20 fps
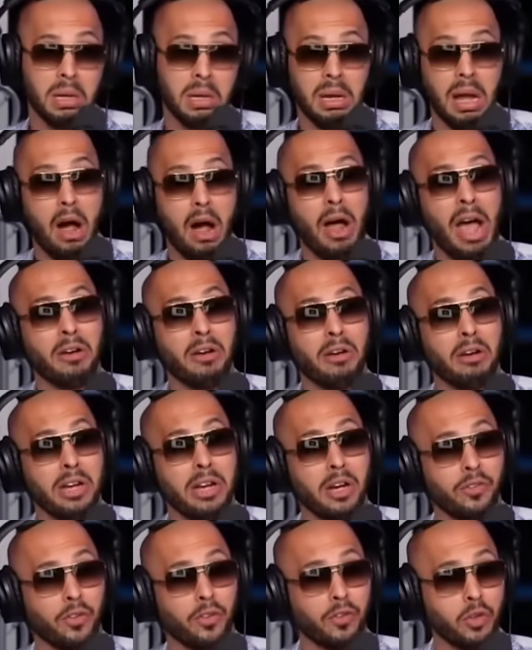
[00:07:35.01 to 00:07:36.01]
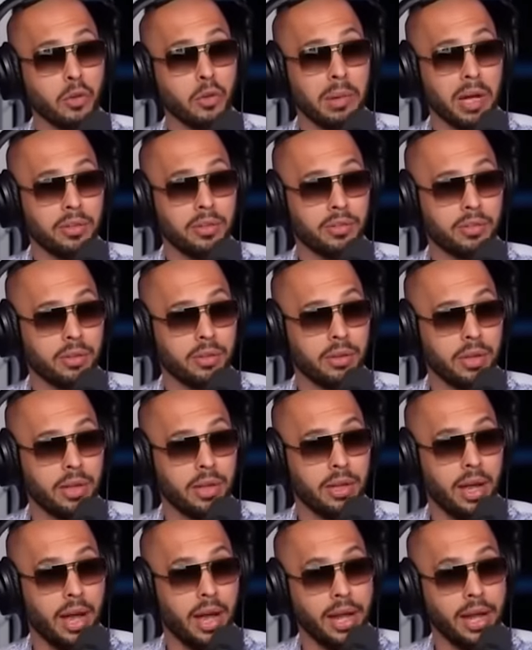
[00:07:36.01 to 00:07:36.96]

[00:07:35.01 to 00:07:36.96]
I'll hang around here for a few months. Mm.